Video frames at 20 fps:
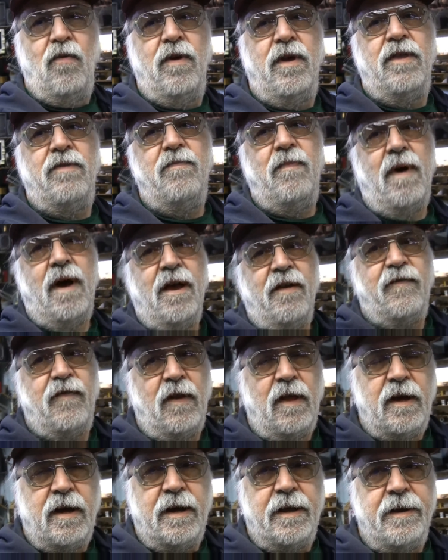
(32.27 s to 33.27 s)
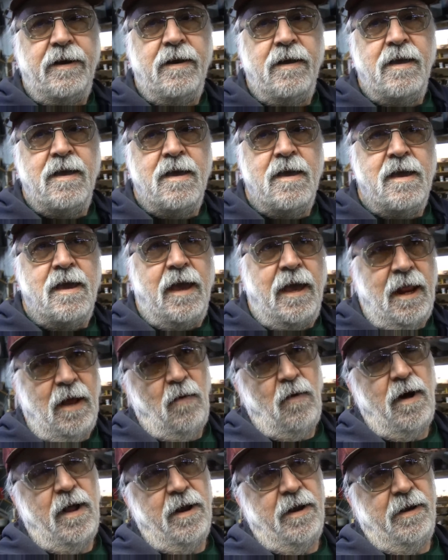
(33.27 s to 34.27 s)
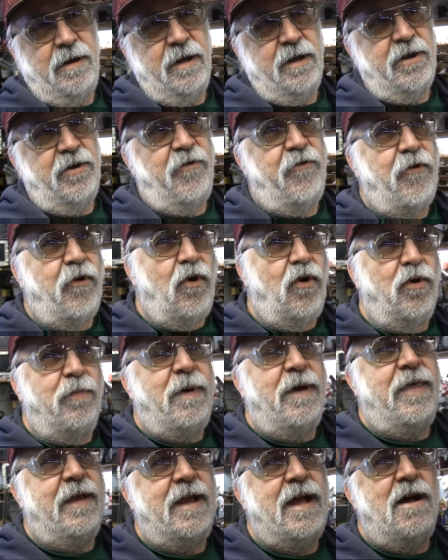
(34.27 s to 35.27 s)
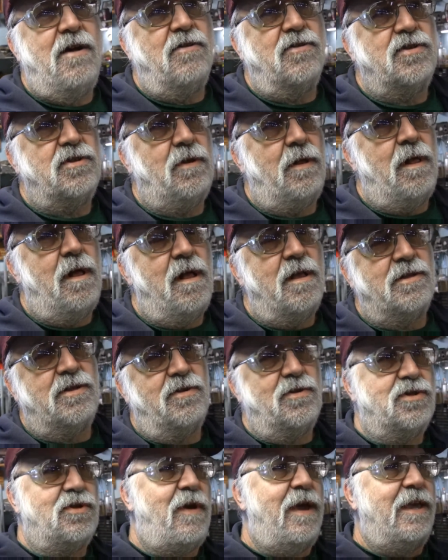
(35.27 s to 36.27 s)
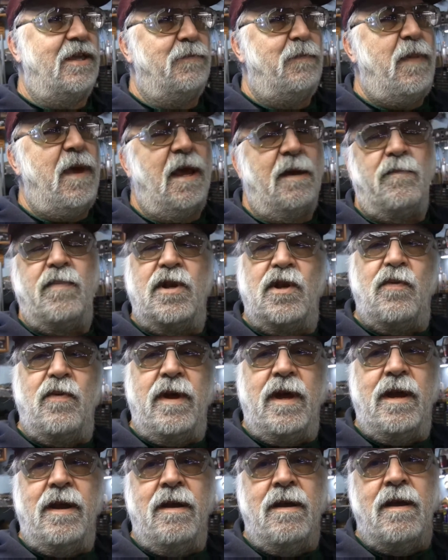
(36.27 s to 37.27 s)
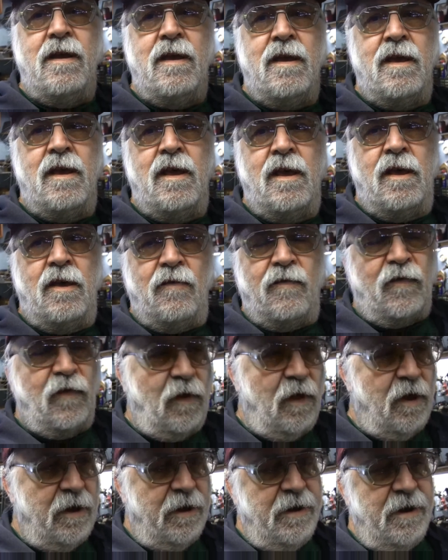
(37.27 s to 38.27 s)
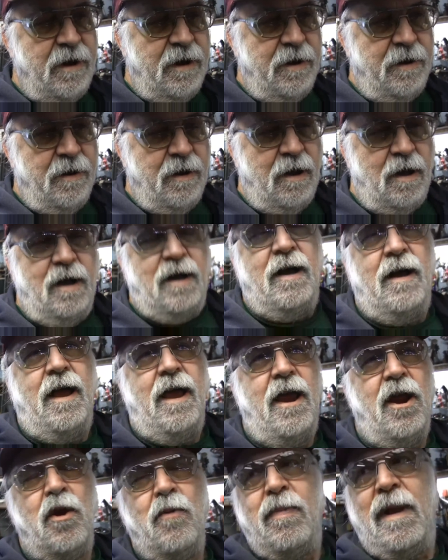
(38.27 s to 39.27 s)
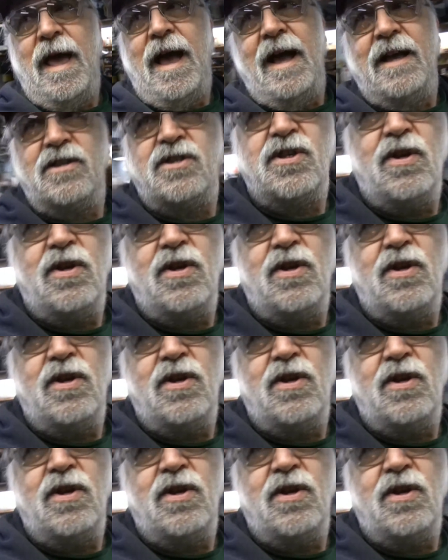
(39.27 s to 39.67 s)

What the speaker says: with my flood, and I wanted it controlled by the console also, so I could pick between flood and air blast.